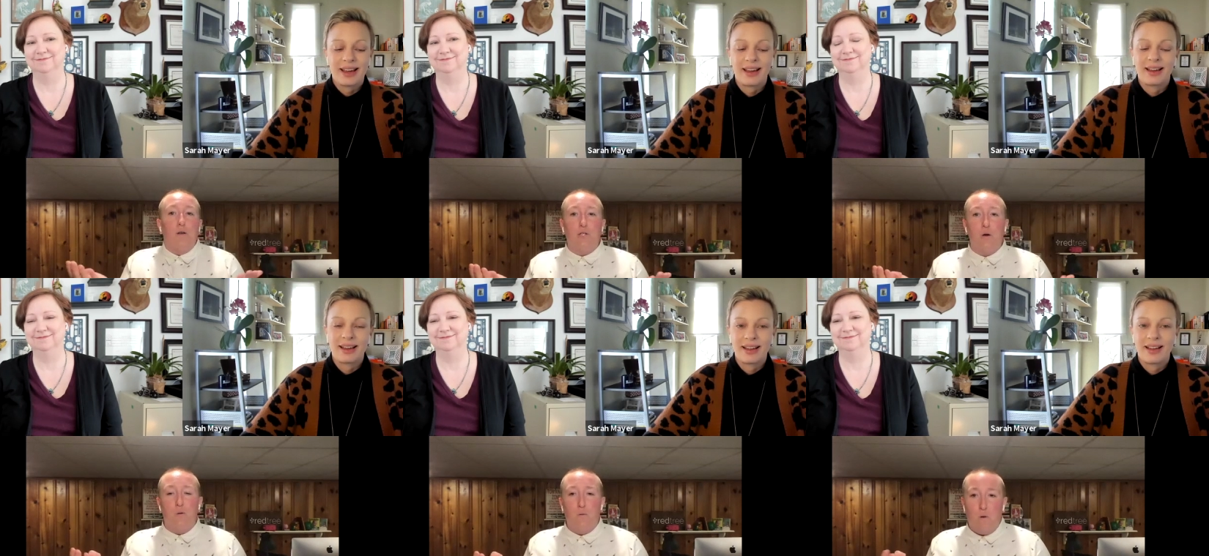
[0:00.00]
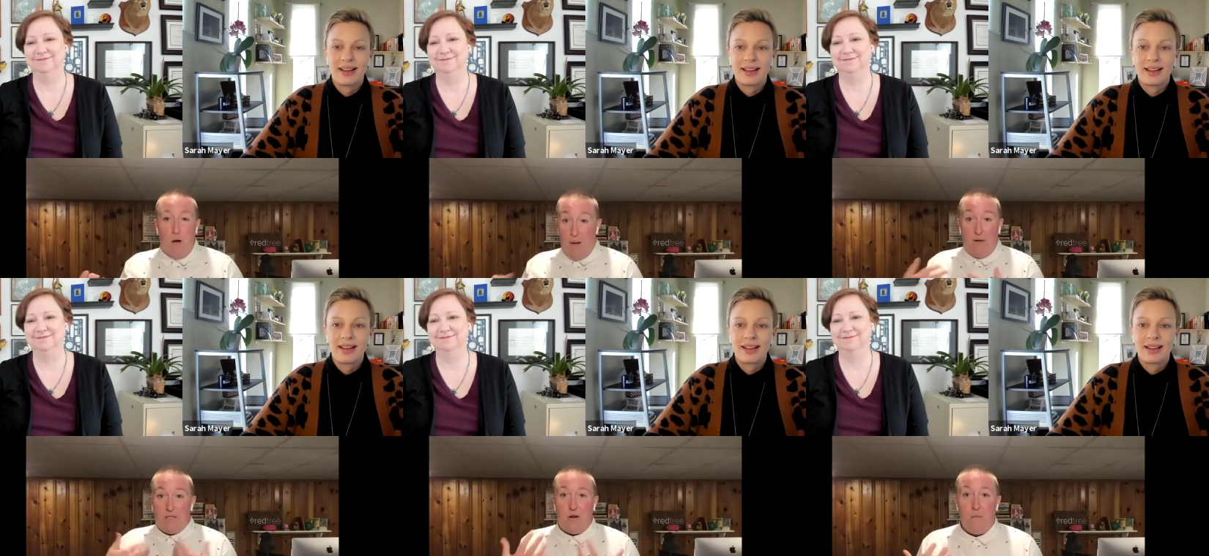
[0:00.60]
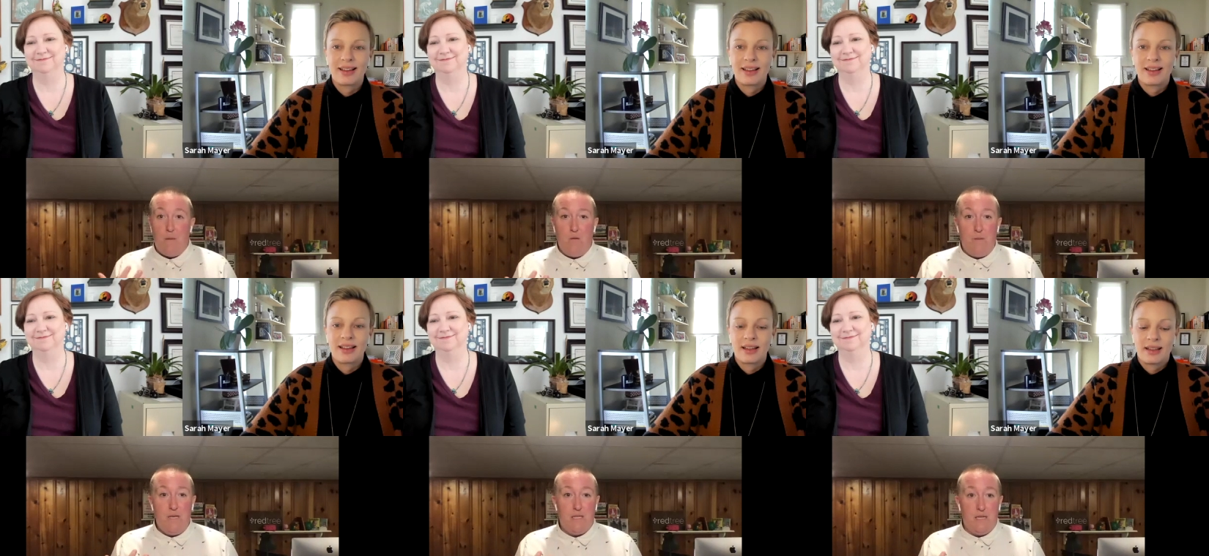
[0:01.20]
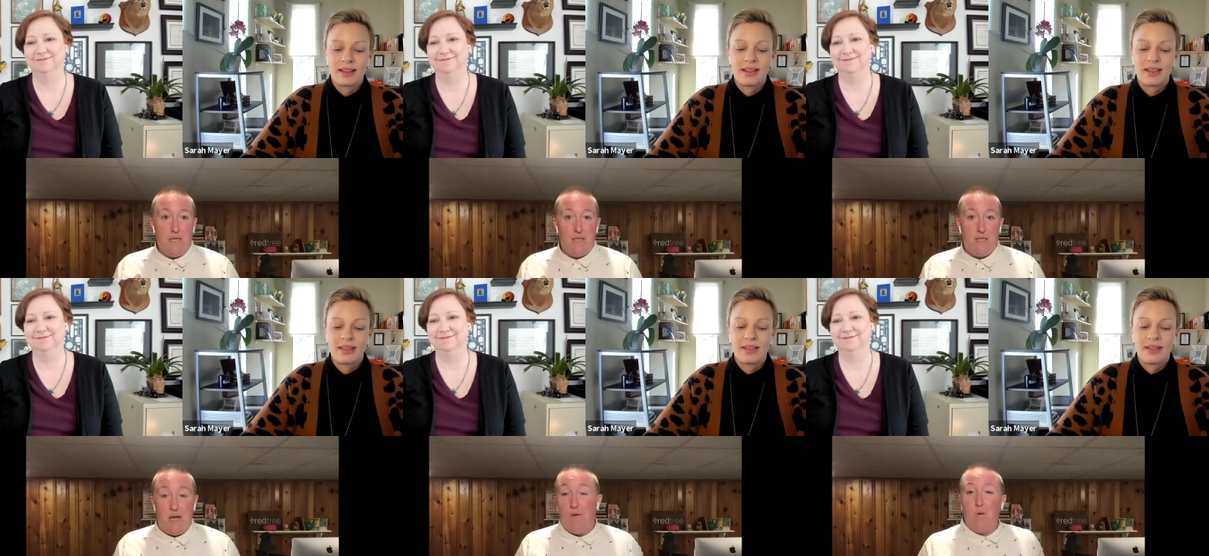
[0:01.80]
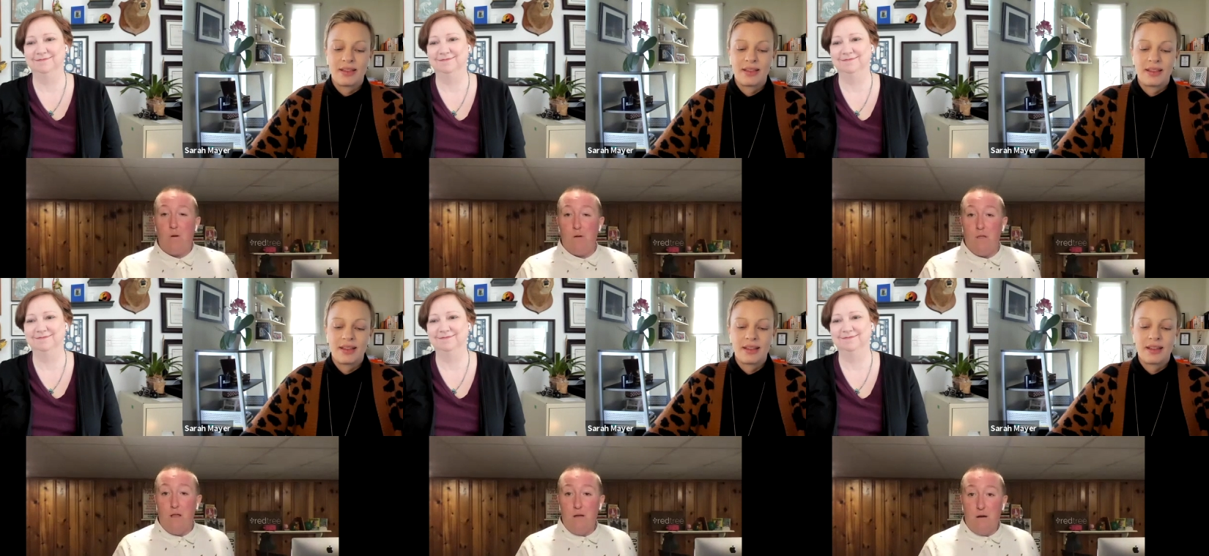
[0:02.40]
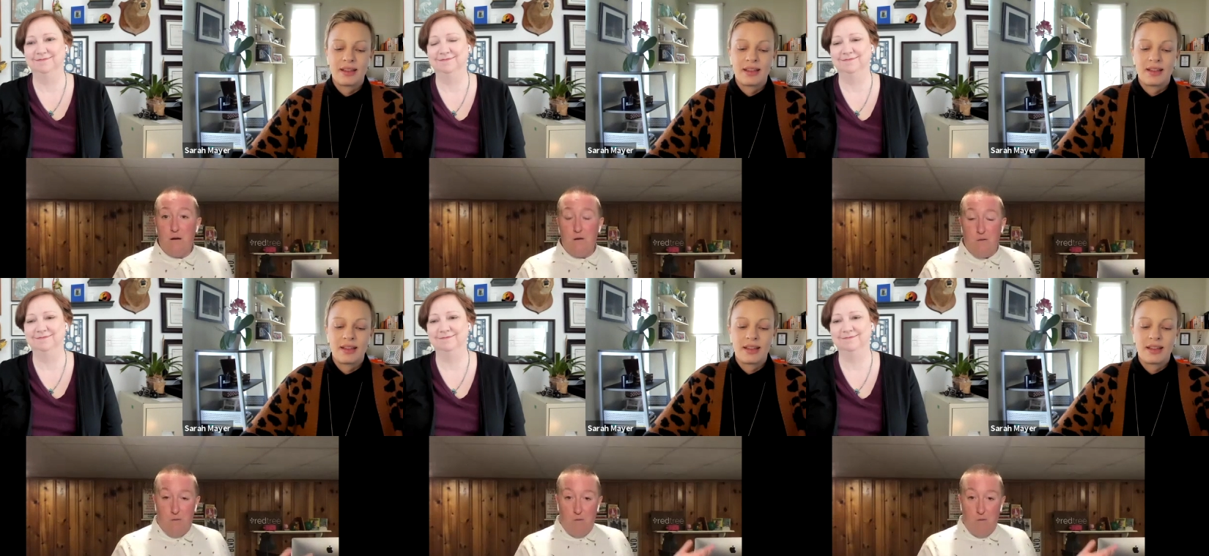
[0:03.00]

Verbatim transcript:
Speaker 1: so I'm going to start my own business and I'm gonna work with other,